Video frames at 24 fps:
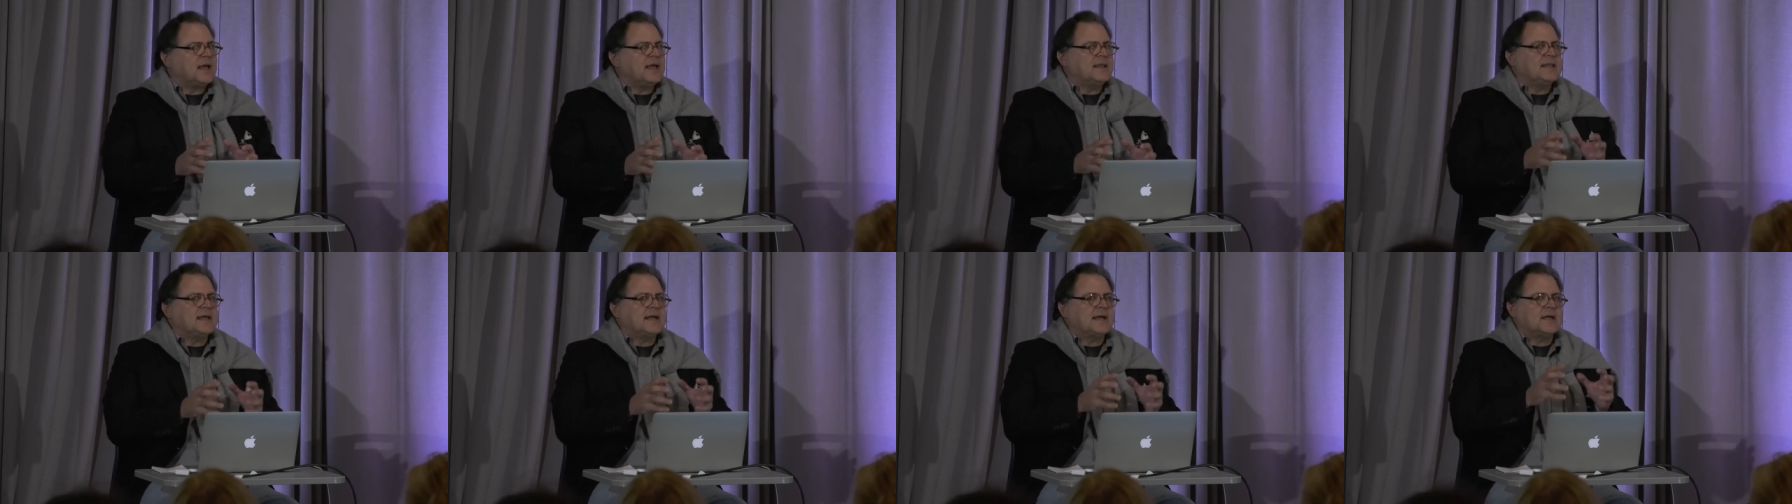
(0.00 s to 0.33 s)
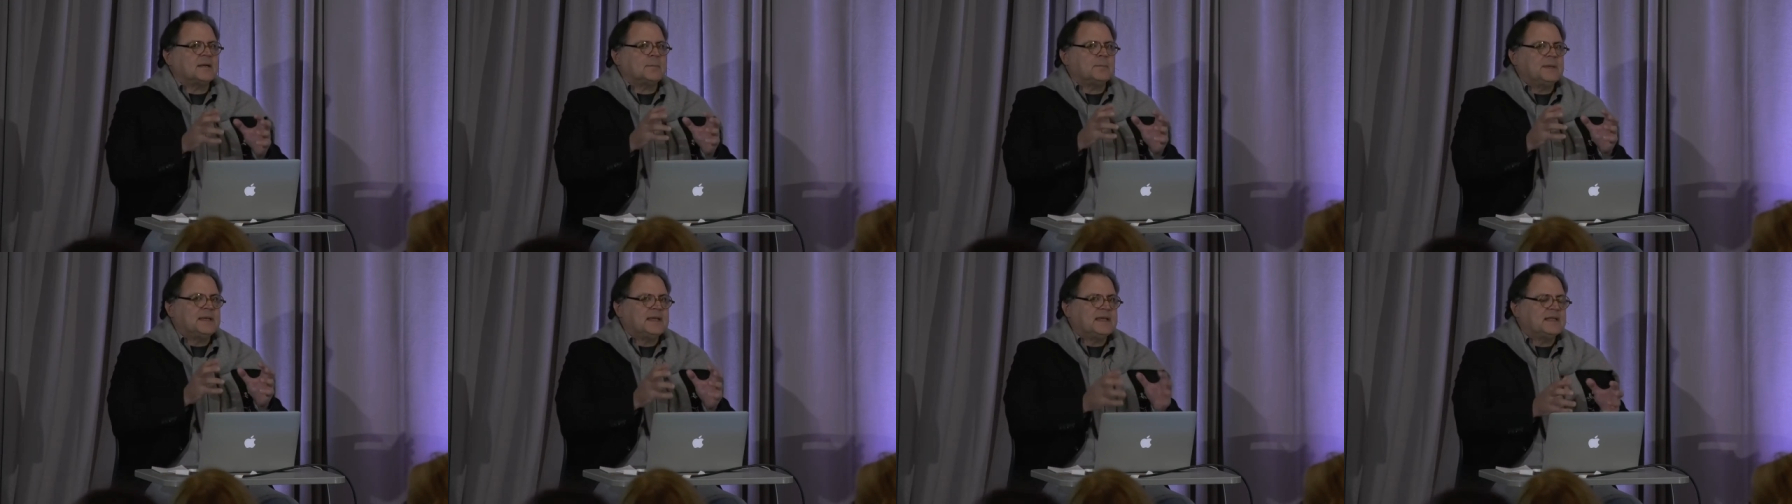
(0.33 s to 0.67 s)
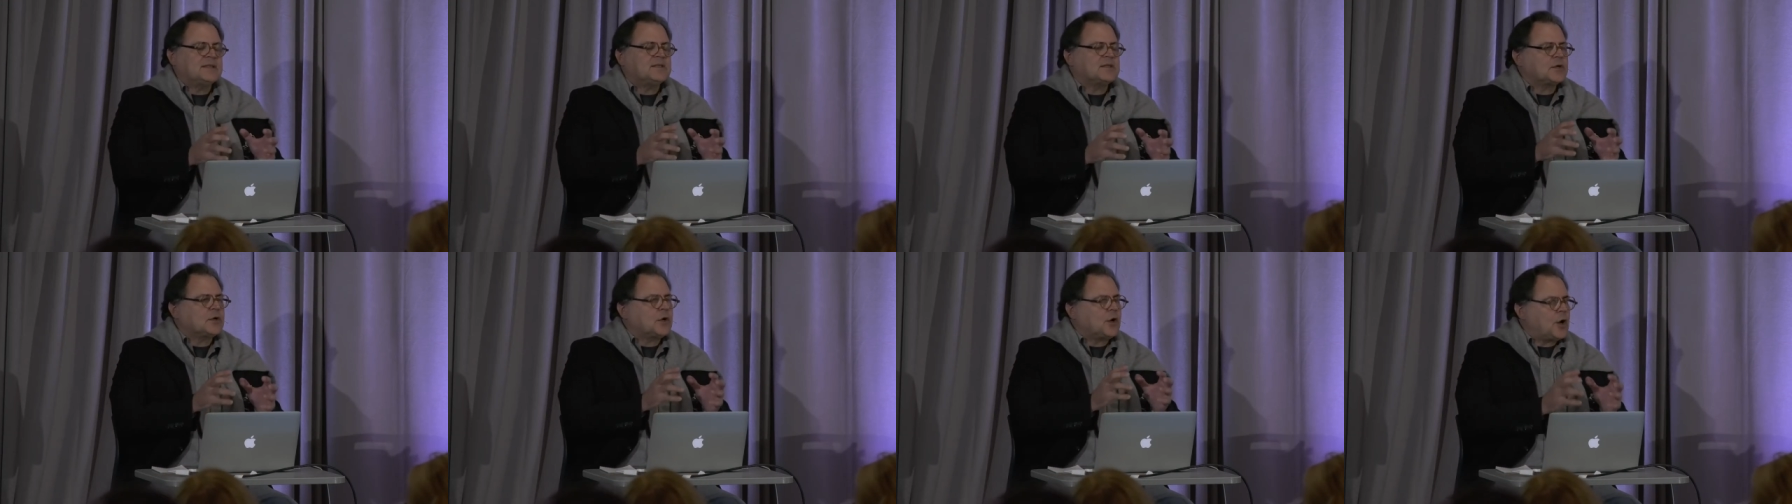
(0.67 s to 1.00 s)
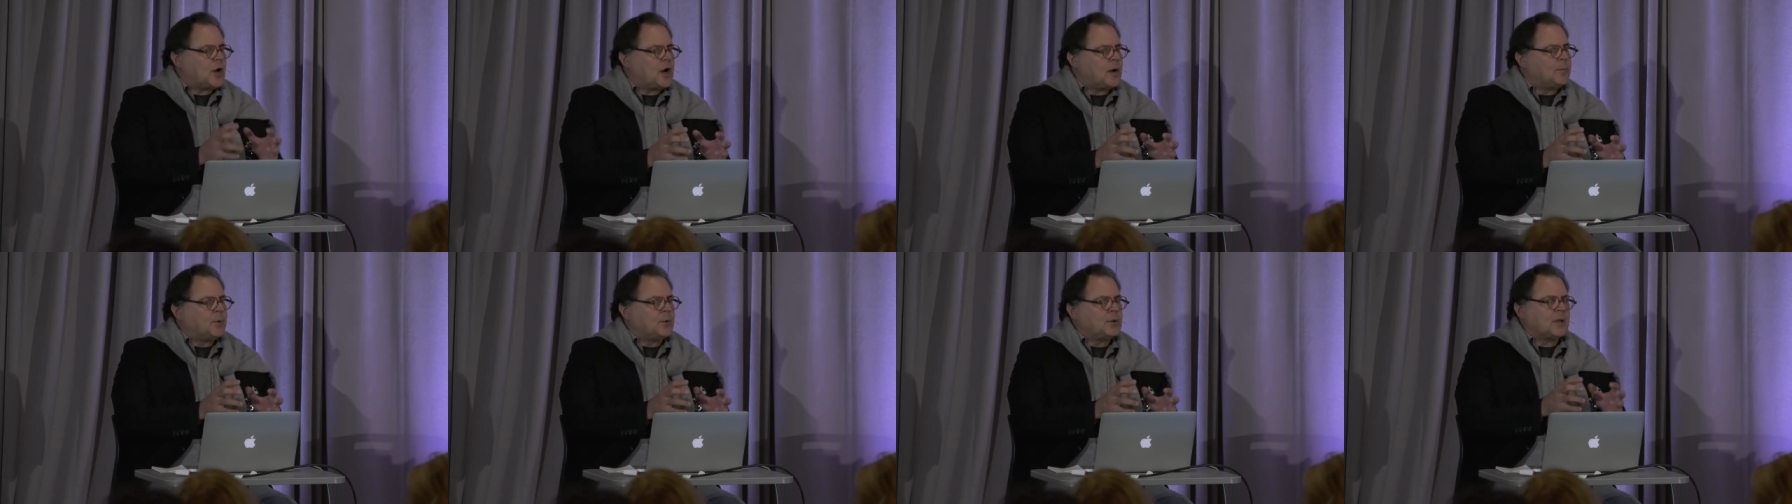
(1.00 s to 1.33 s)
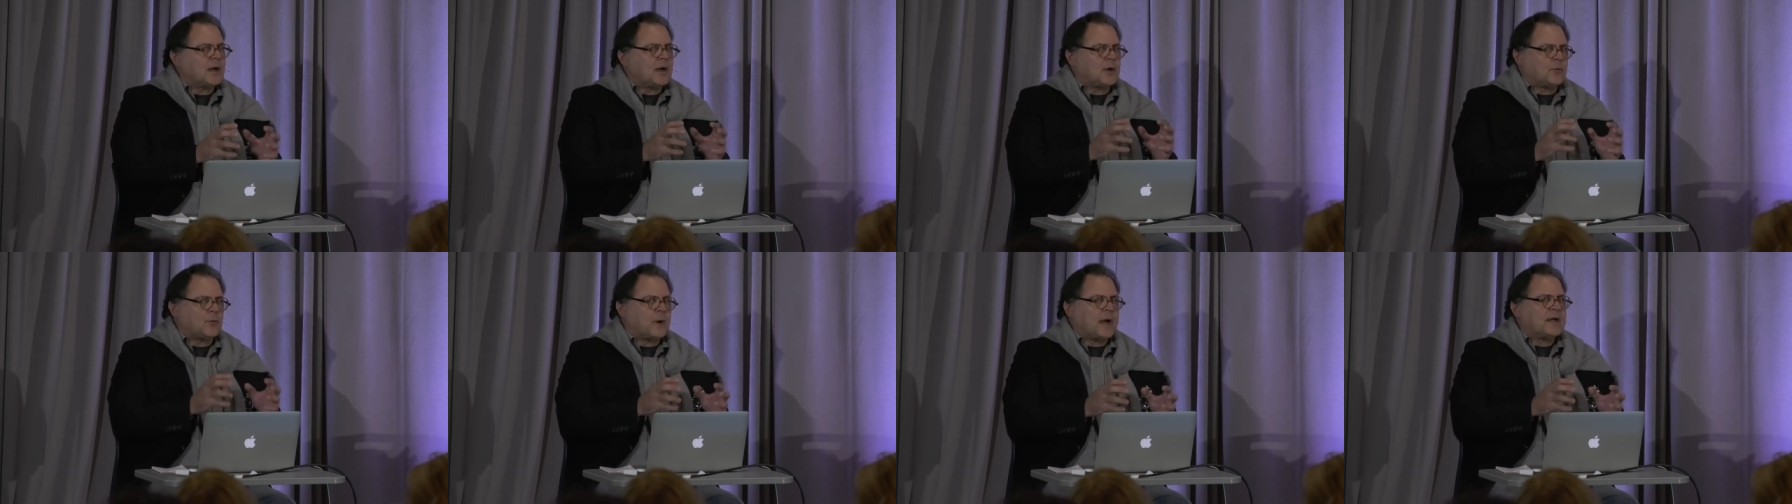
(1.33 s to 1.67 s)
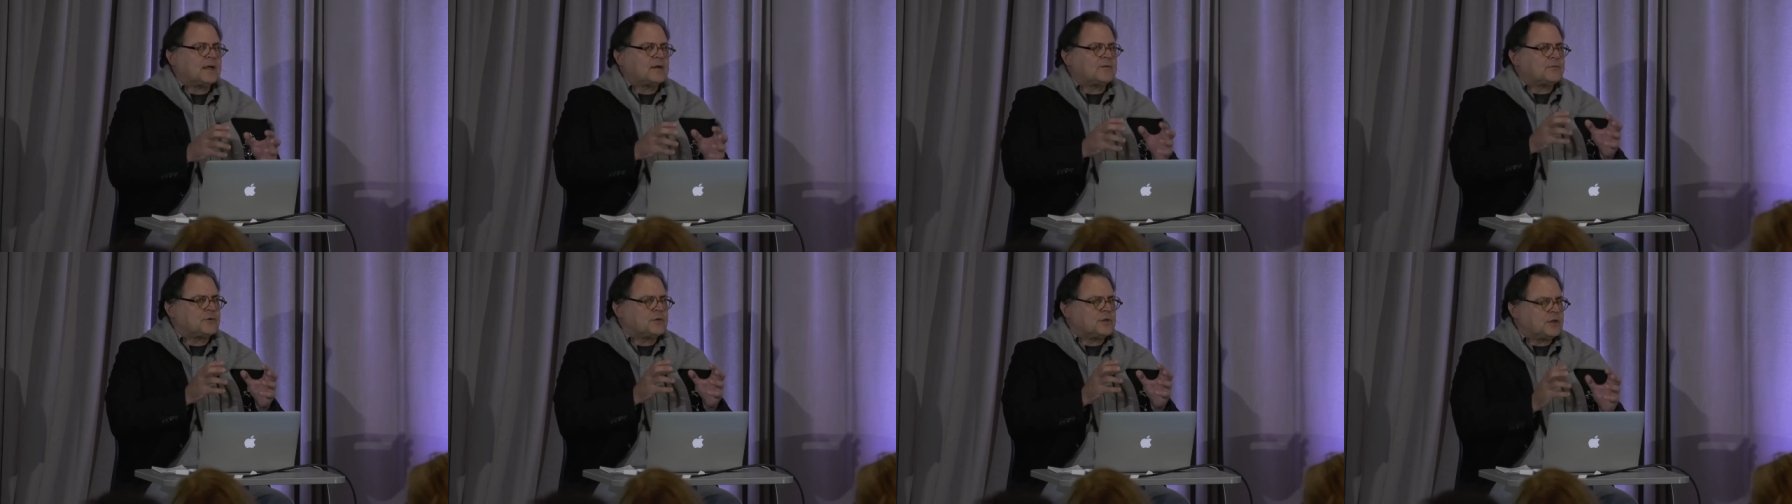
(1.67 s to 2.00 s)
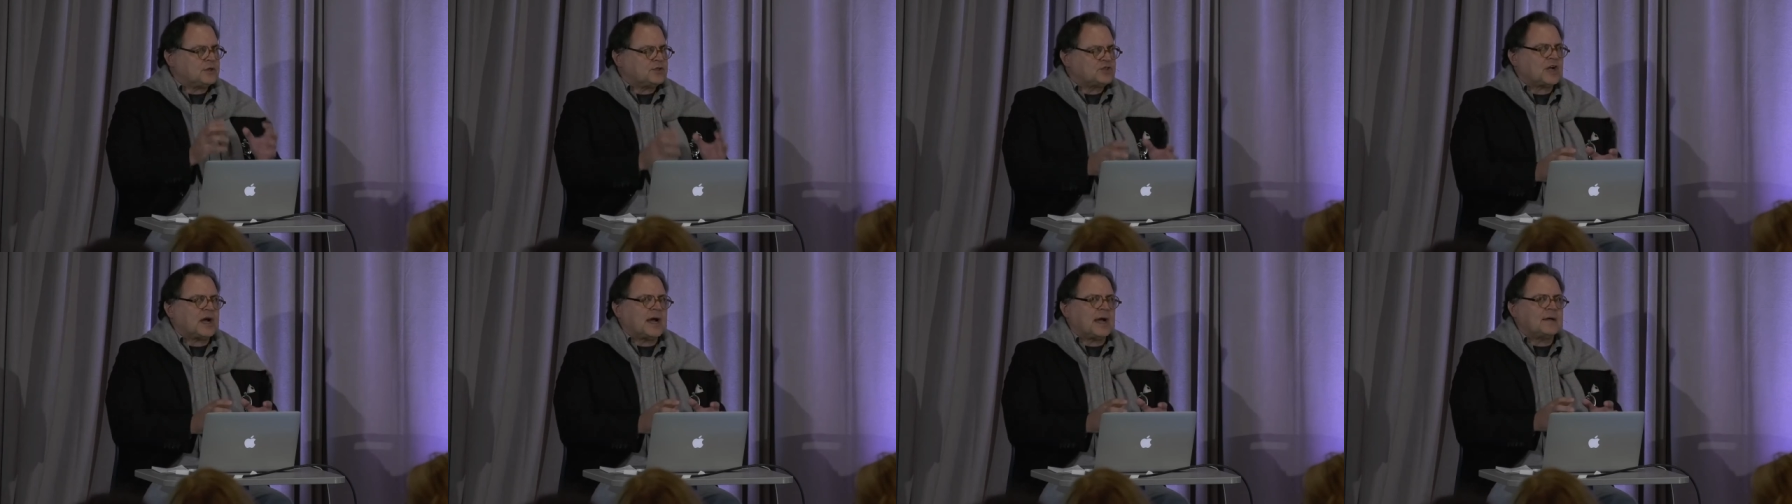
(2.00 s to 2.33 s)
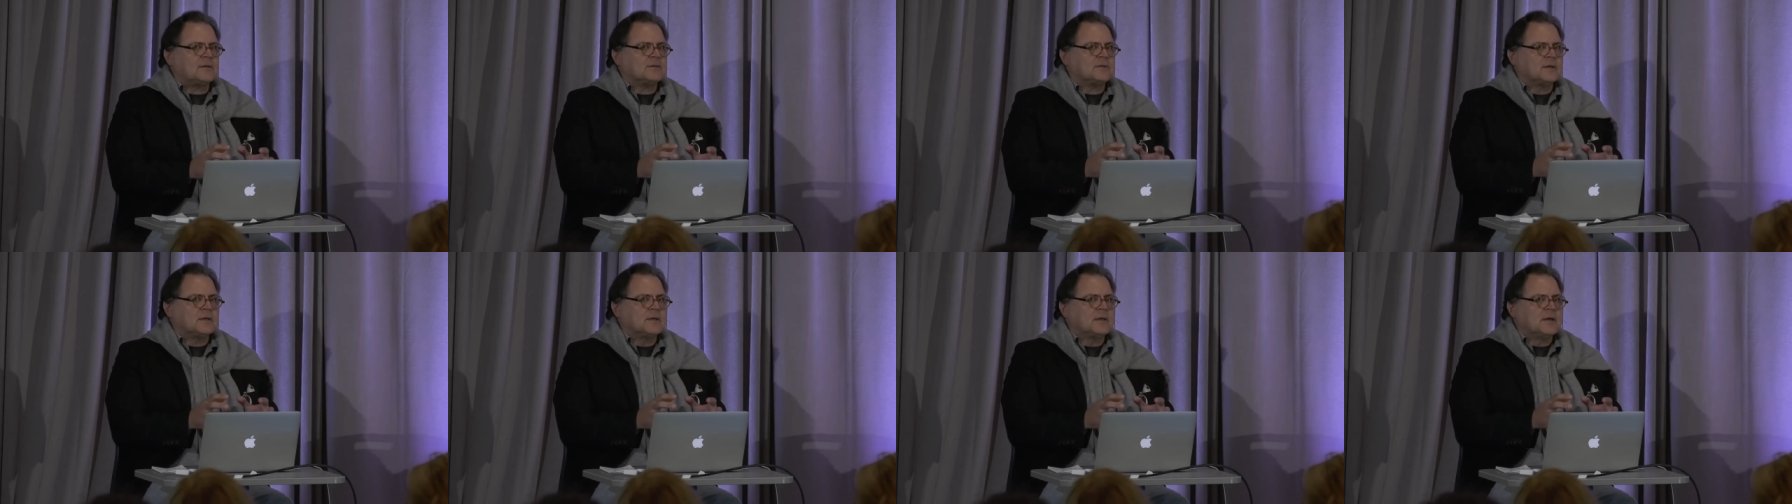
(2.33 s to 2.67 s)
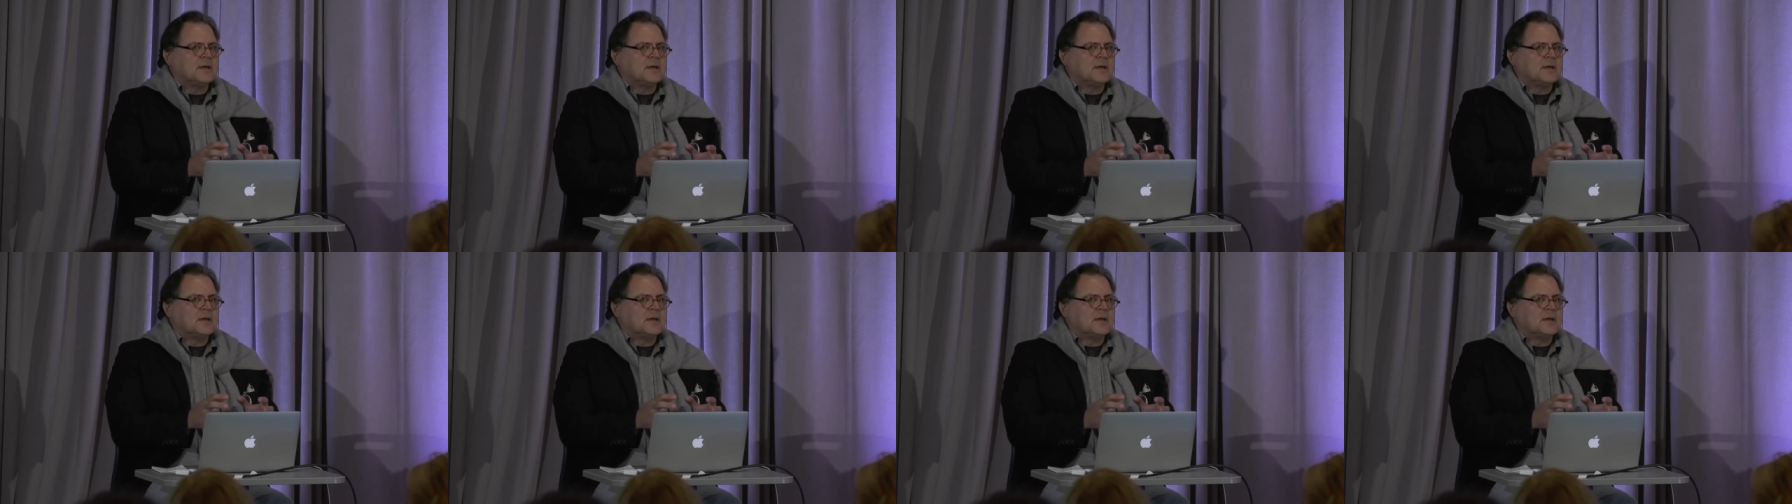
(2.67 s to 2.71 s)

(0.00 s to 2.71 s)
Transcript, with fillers: and they're going to begin to cobble a record for their child.